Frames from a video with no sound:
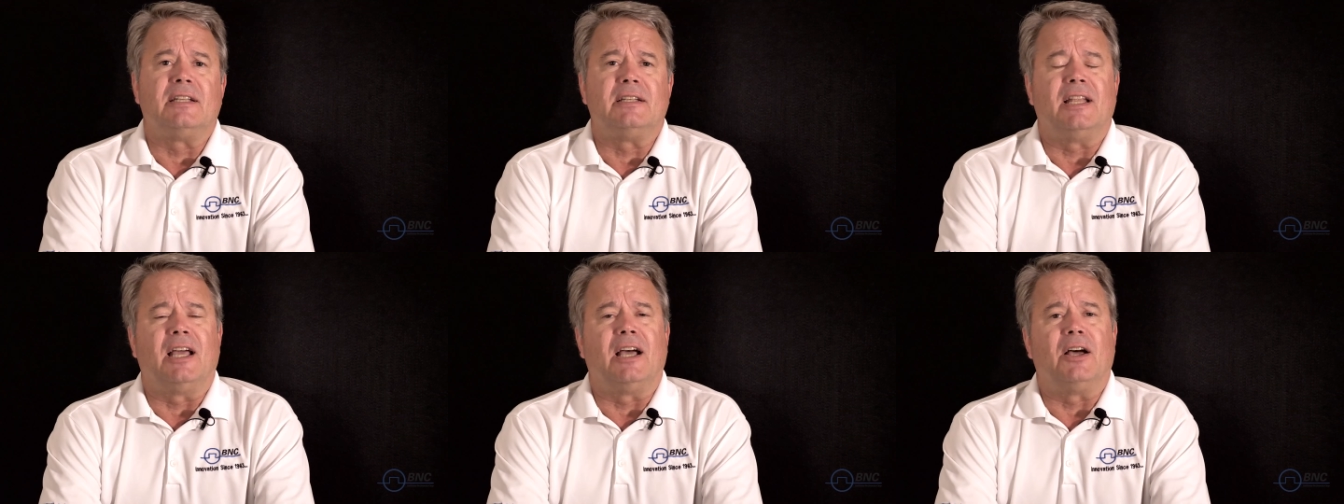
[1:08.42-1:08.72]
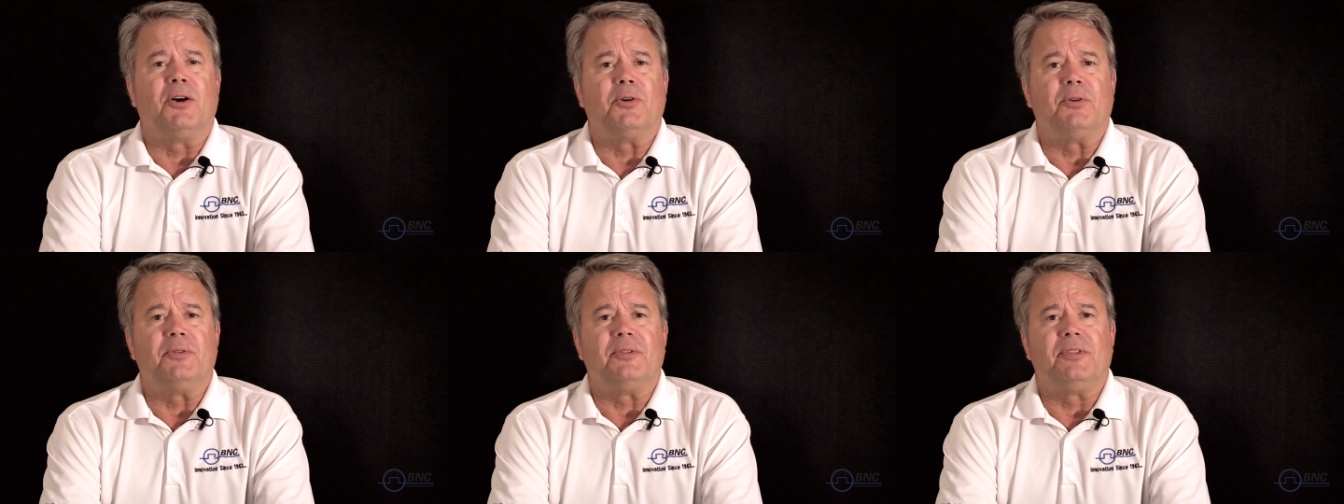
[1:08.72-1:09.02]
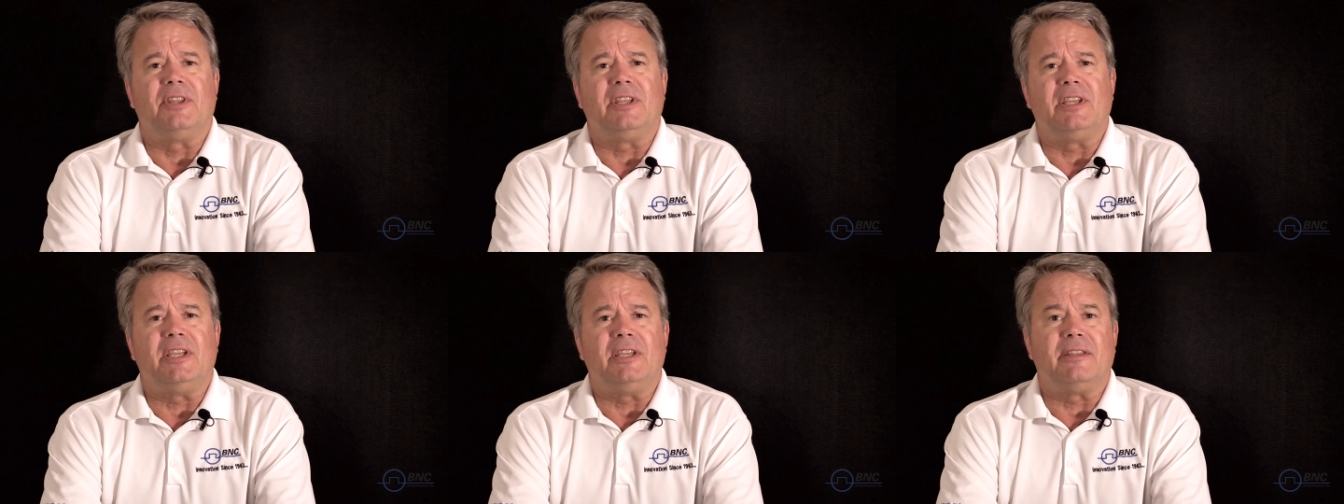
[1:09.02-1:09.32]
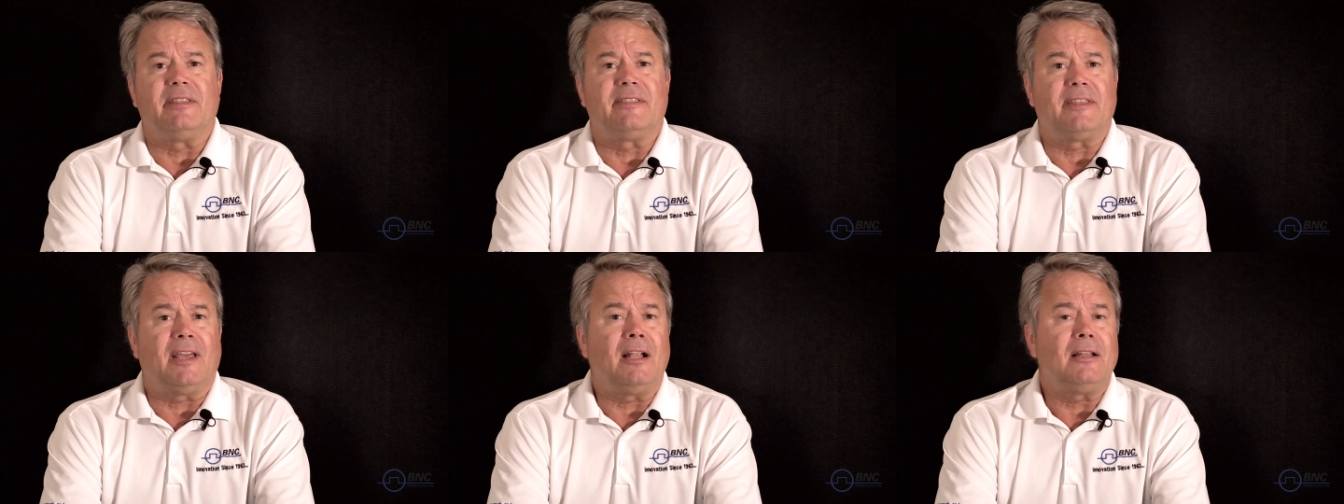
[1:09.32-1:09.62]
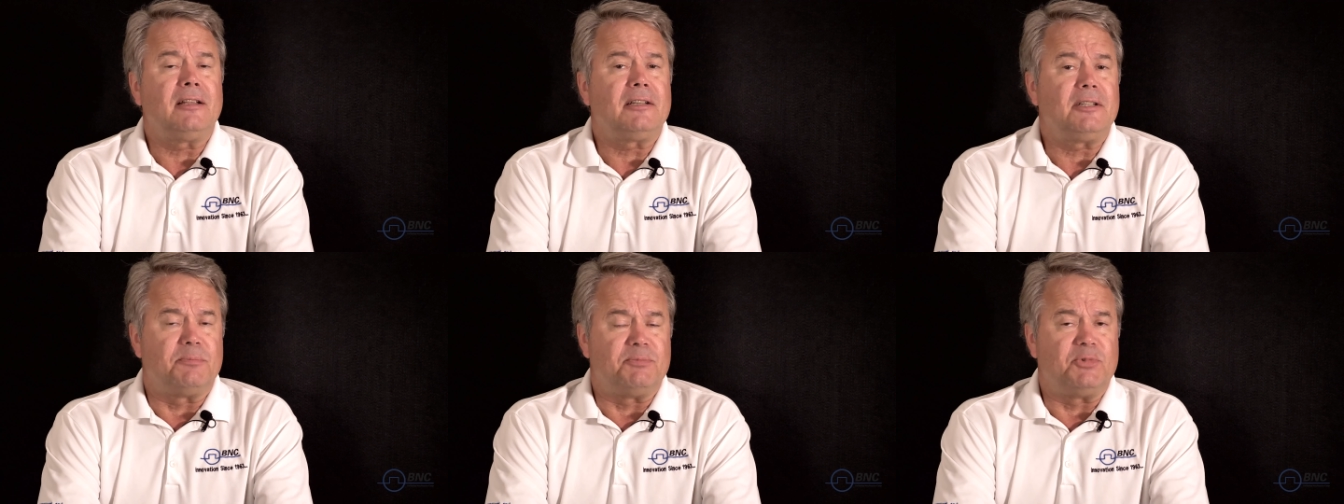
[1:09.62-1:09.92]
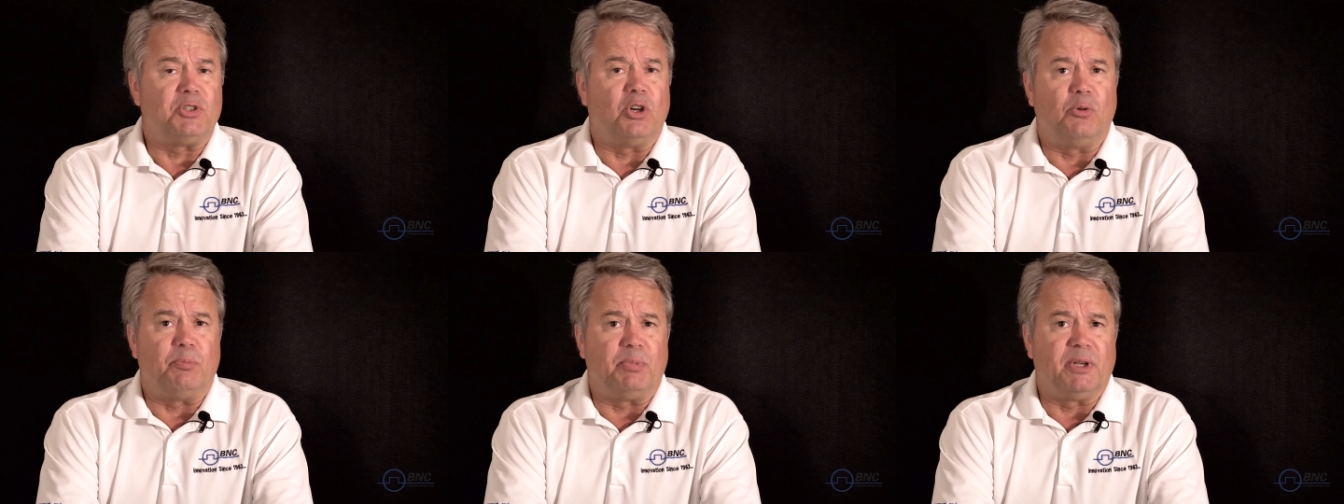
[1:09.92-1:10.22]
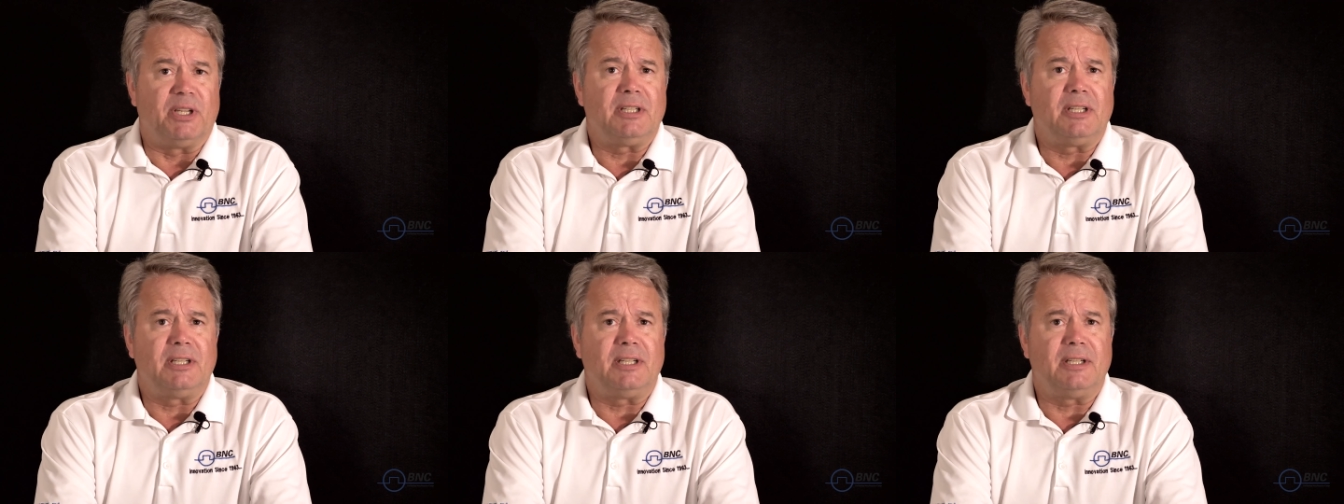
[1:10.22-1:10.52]
now, the thallium
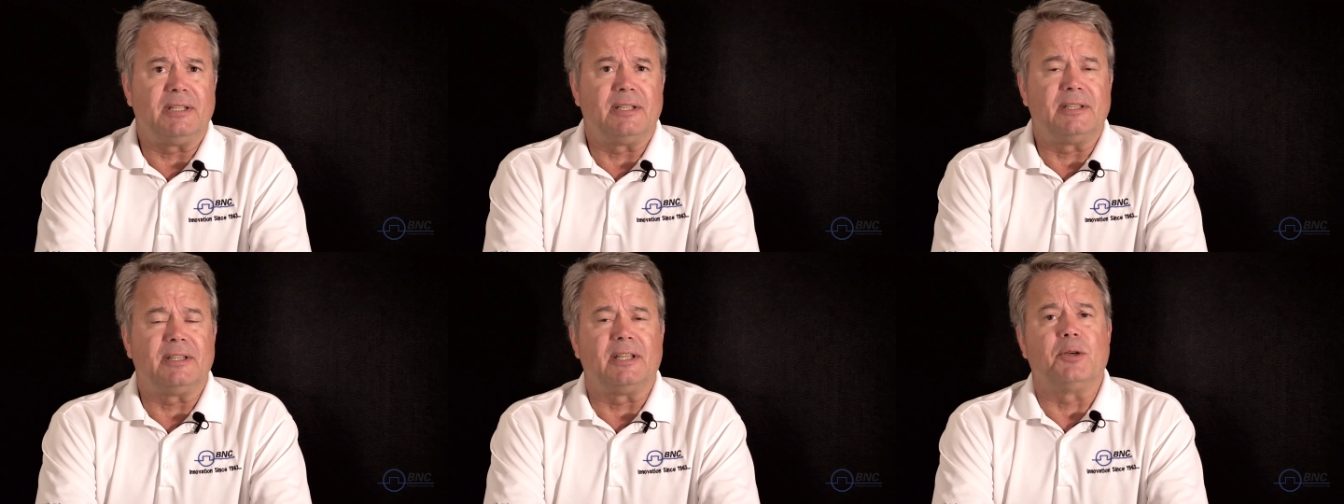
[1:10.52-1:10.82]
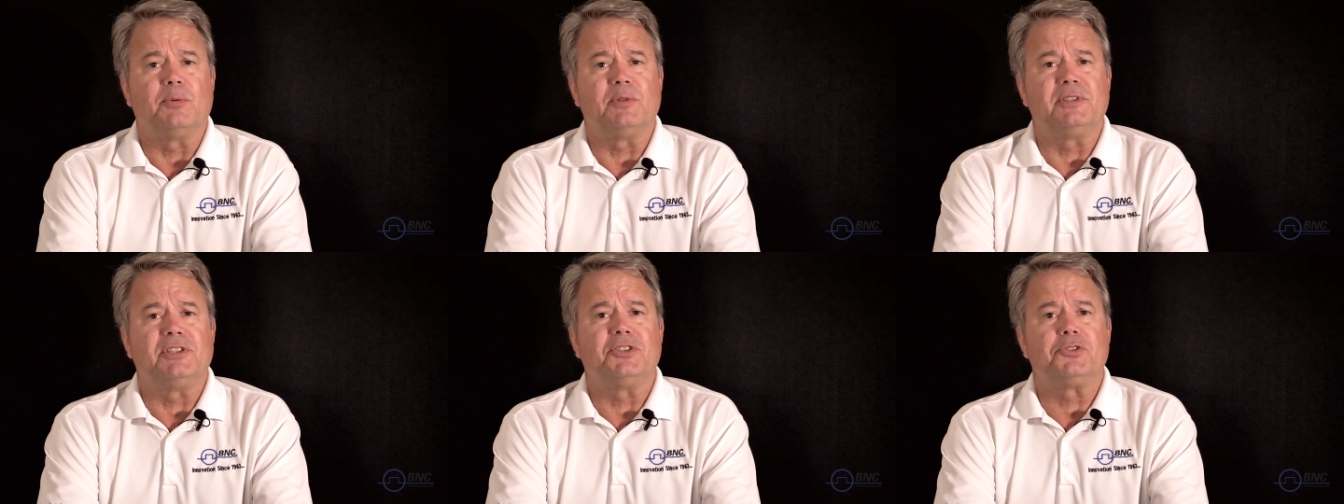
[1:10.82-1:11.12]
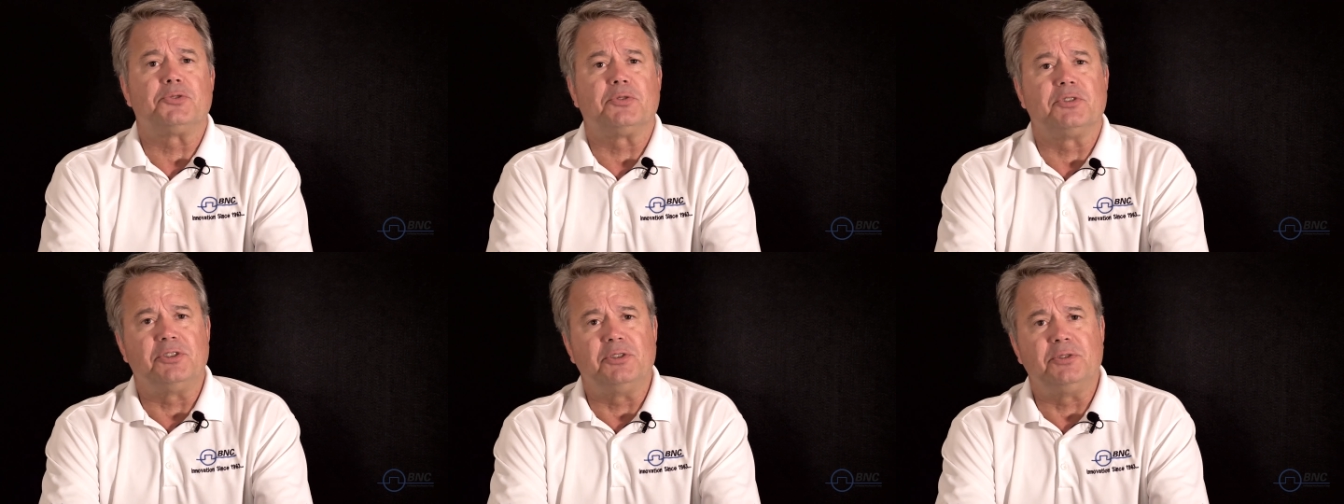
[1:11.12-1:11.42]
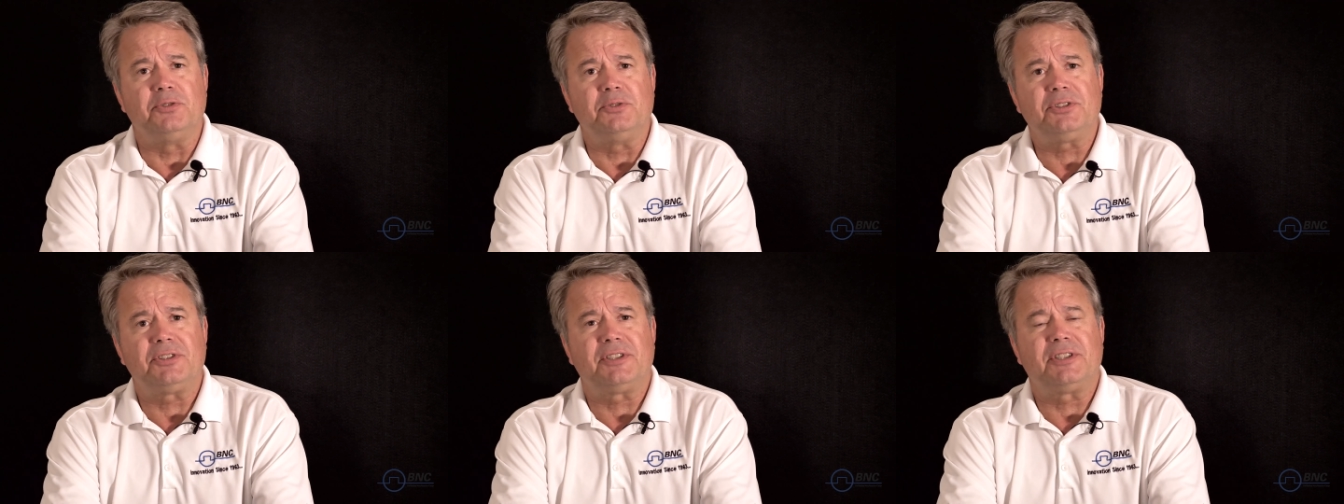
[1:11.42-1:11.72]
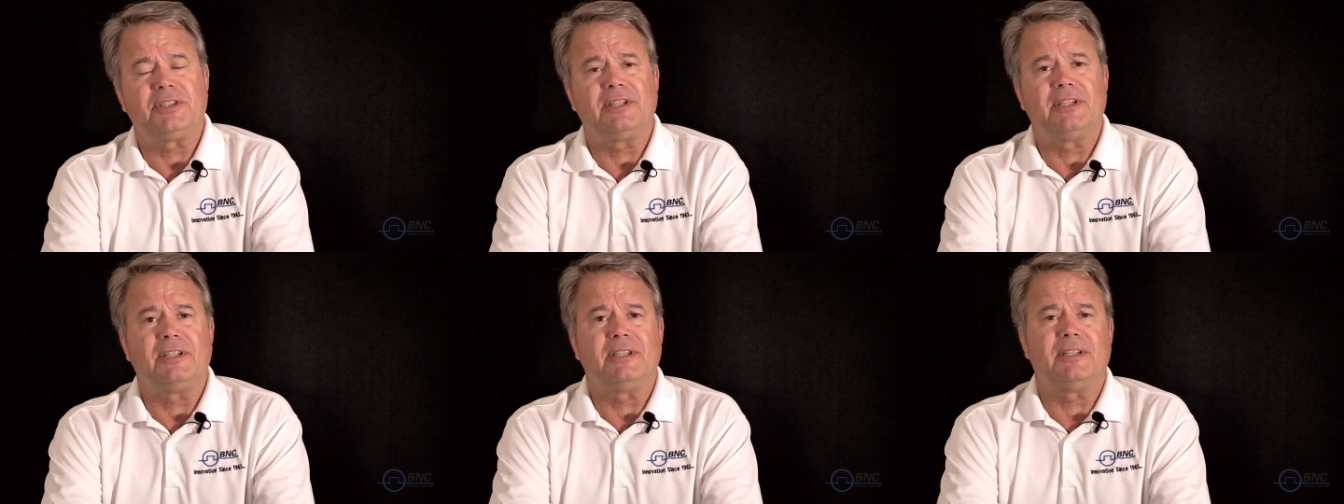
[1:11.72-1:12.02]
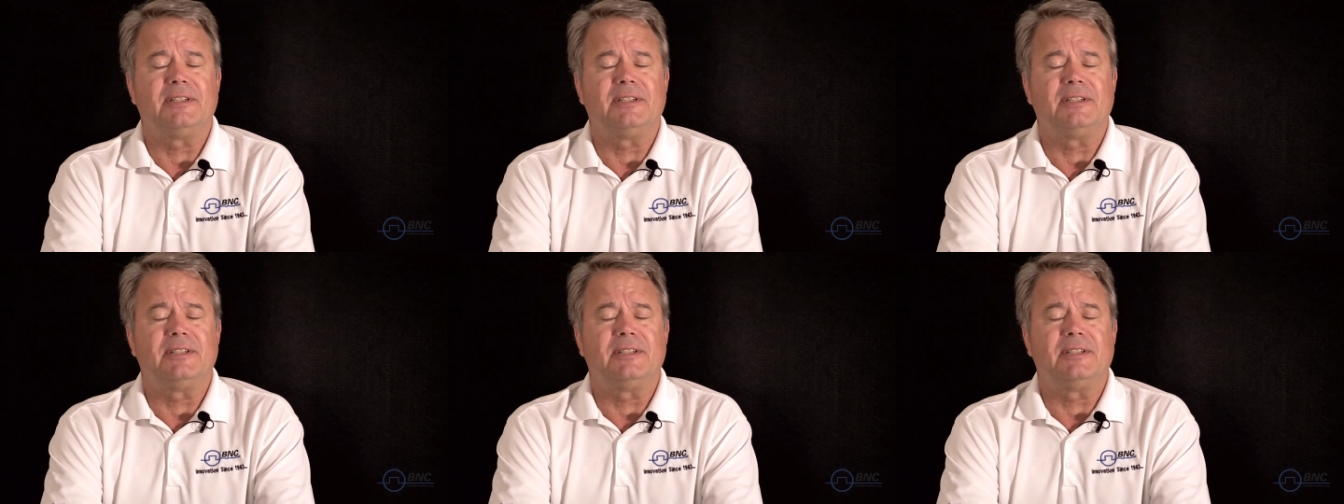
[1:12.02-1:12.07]
doping that was introduced